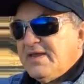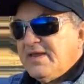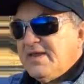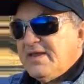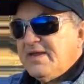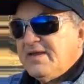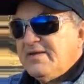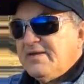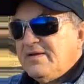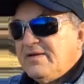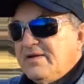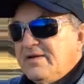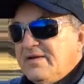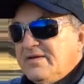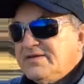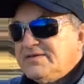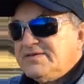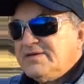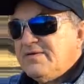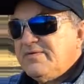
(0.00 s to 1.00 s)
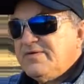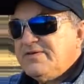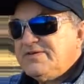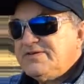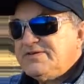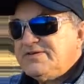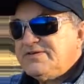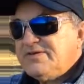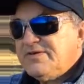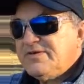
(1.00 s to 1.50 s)
And so we
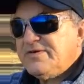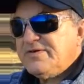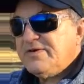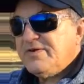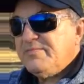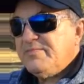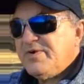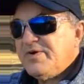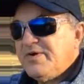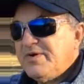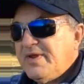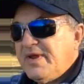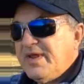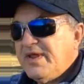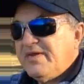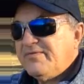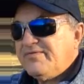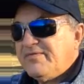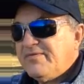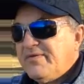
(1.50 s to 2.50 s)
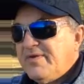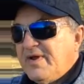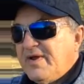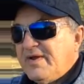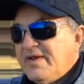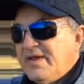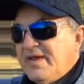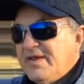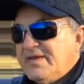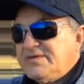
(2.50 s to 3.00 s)
just turned the burnt half
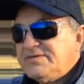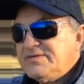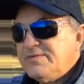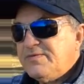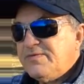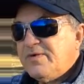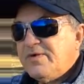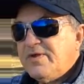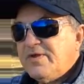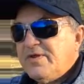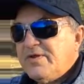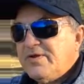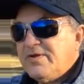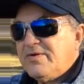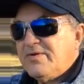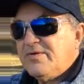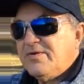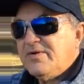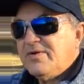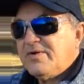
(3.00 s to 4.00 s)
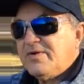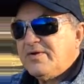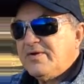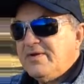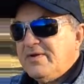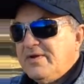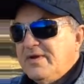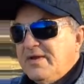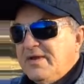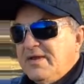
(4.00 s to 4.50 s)
around against the wall in the
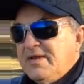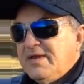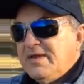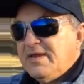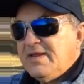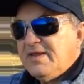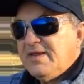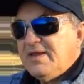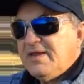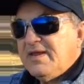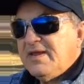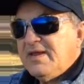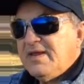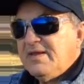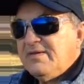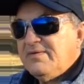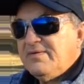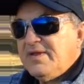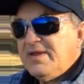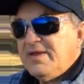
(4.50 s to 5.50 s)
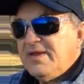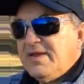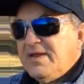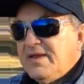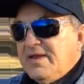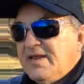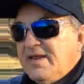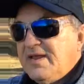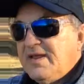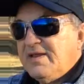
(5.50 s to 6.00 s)
corner, and we
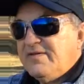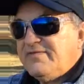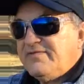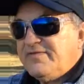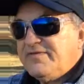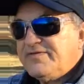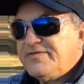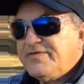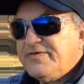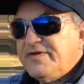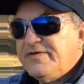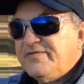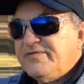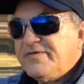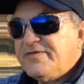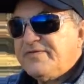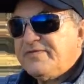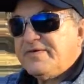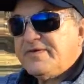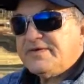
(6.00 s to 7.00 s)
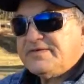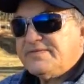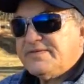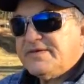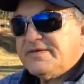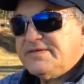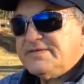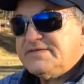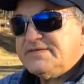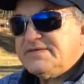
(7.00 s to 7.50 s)
had a half a tree for
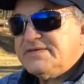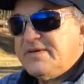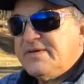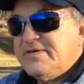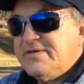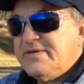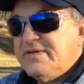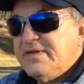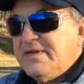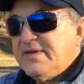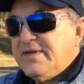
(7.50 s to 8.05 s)
Christmas. So